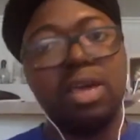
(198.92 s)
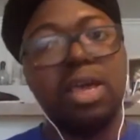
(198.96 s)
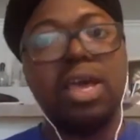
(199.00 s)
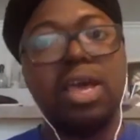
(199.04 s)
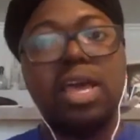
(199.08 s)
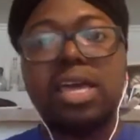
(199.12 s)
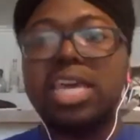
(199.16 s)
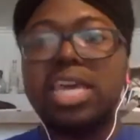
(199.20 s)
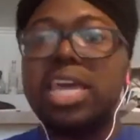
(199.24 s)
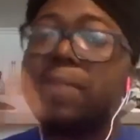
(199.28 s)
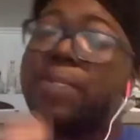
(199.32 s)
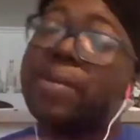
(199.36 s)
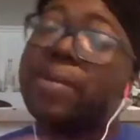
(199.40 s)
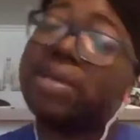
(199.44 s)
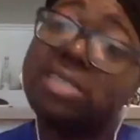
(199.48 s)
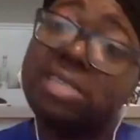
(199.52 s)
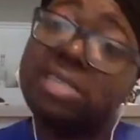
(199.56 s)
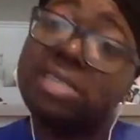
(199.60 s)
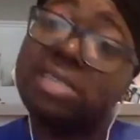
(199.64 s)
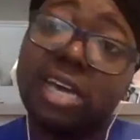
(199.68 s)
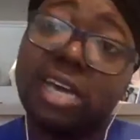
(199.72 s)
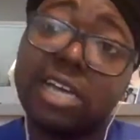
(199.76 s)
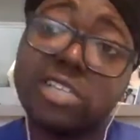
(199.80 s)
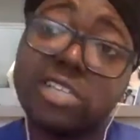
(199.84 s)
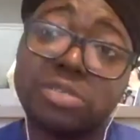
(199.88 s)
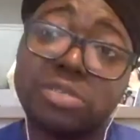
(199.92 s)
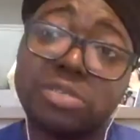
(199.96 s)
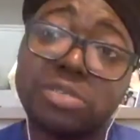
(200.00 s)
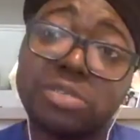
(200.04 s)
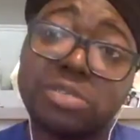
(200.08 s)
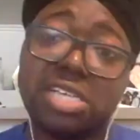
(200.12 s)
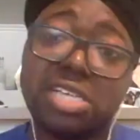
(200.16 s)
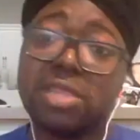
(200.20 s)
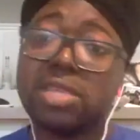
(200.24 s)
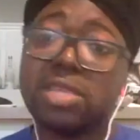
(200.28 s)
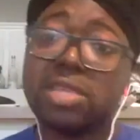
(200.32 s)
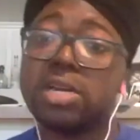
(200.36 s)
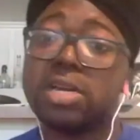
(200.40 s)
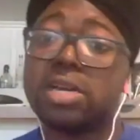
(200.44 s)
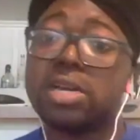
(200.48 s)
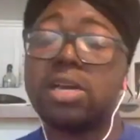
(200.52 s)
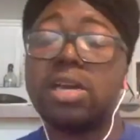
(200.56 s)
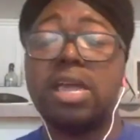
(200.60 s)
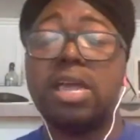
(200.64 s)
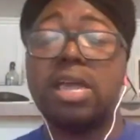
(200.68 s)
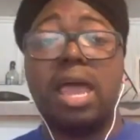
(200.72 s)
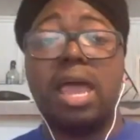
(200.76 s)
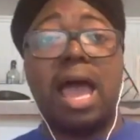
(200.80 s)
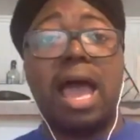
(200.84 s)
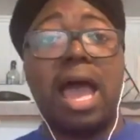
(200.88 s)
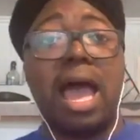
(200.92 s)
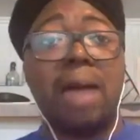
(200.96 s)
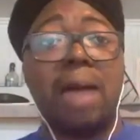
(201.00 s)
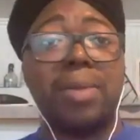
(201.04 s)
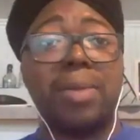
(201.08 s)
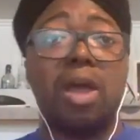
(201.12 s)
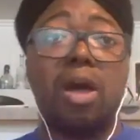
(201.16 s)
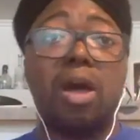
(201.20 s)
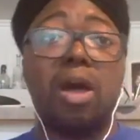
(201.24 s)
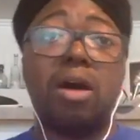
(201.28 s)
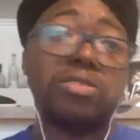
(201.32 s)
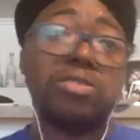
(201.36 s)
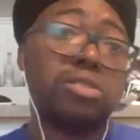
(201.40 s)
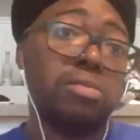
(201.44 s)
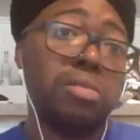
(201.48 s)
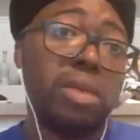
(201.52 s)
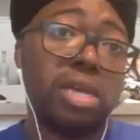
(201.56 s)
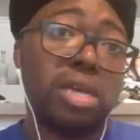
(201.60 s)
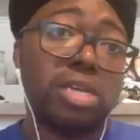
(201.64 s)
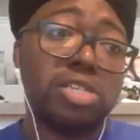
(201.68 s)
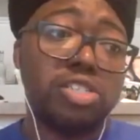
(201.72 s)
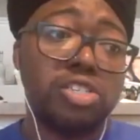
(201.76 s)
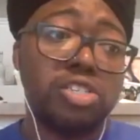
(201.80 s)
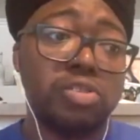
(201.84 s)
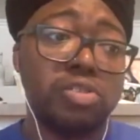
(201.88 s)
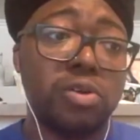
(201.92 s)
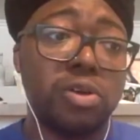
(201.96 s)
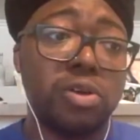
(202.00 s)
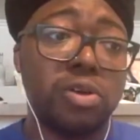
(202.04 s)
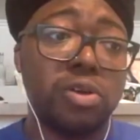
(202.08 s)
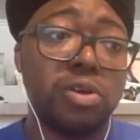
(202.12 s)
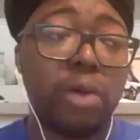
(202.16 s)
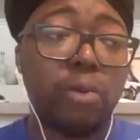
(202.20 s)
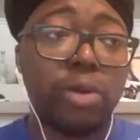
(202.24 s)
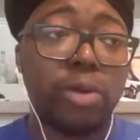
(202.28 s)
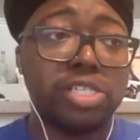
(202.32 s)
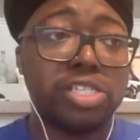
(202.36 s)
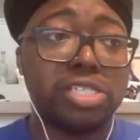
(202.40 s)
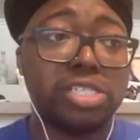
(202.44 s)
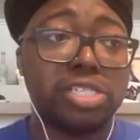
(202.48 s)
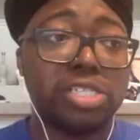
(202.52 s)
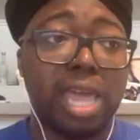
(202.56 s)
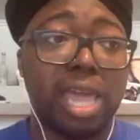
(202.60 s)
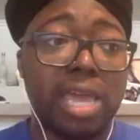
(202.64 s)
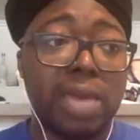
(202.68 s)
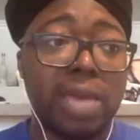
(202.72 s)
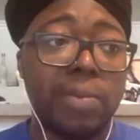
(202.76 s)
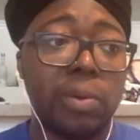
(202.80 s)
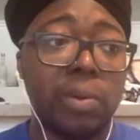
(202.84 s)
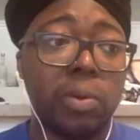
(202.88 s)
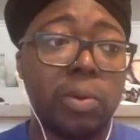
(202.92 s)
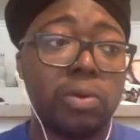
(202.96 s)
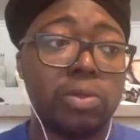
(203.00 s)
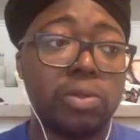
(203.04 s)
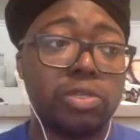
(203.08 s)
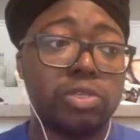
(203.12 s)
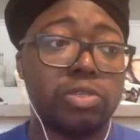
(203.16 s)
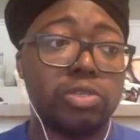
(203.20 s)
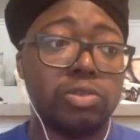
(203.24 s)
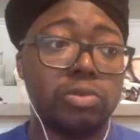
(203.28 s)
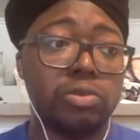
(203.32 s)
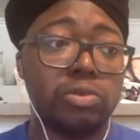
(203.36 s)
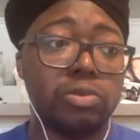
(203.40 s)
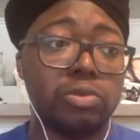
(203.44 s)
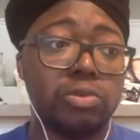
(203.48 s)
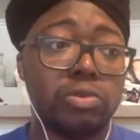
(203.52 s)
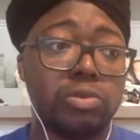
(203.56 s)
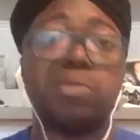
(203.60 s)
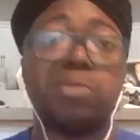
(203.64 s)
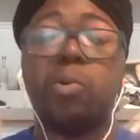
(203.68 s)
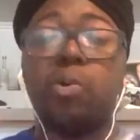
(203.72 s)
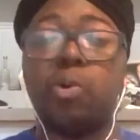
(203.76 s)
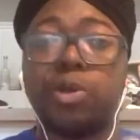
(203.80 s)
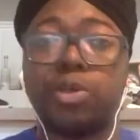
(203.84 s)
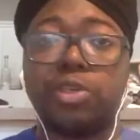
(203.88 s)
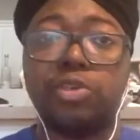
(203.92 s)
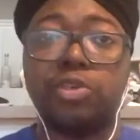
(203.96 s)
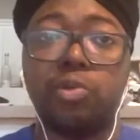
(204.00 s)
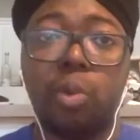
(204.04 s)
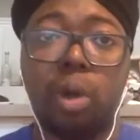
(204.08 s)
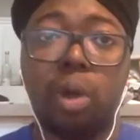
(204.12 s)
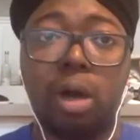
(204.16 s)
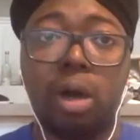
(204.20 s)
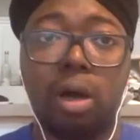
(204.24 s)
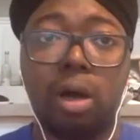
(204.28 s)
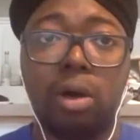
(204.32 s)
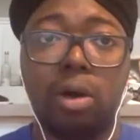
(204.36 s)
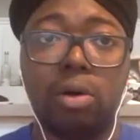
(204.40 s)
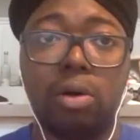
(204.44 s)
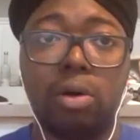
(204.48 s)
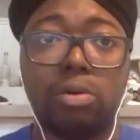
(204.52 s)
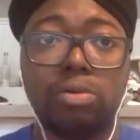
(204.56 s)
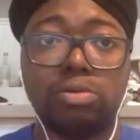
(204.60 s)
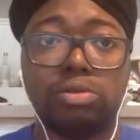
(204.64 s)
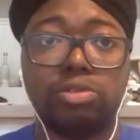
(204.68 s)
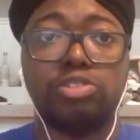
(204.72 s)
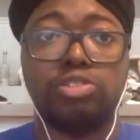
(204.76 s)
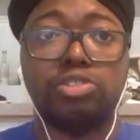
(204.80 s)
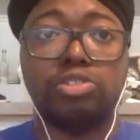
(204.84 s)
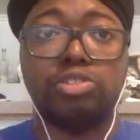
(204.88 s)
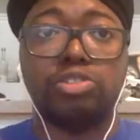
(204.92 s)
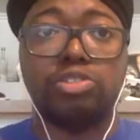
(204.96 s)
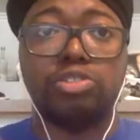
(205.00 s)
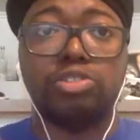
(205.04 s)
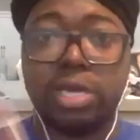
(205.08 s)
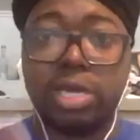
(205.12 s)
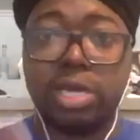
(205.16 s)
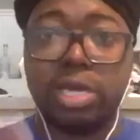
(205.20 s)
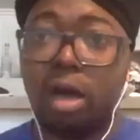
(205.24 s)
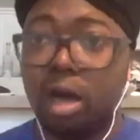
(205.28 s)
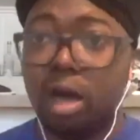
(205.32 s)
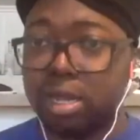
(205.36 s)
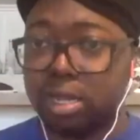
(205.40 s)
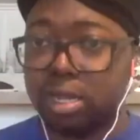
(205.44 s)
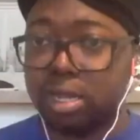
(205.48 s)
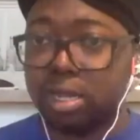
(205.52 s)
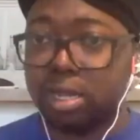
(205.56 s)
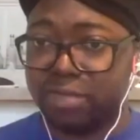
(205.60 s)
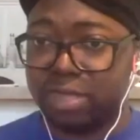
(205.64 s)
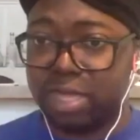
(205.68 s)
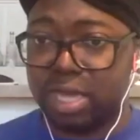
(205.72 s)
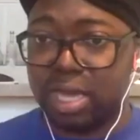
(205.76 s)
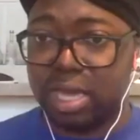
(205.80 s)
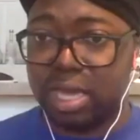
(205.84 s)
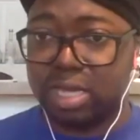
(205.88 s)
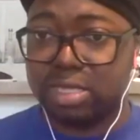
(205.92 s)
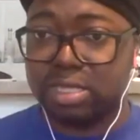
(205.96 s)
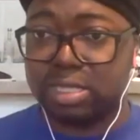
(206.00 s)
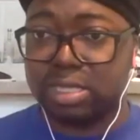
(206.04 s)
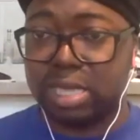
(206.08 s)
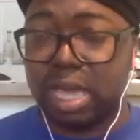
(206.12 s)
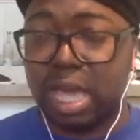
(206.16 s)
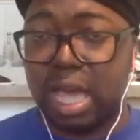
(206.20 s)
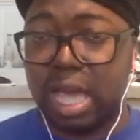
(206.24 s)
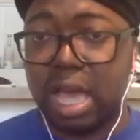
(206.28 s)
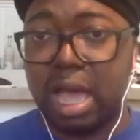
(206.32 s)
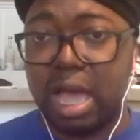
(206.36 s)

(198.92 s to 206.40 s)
keep us in touch with each other and also make sure that we're just able to support you all during all of this.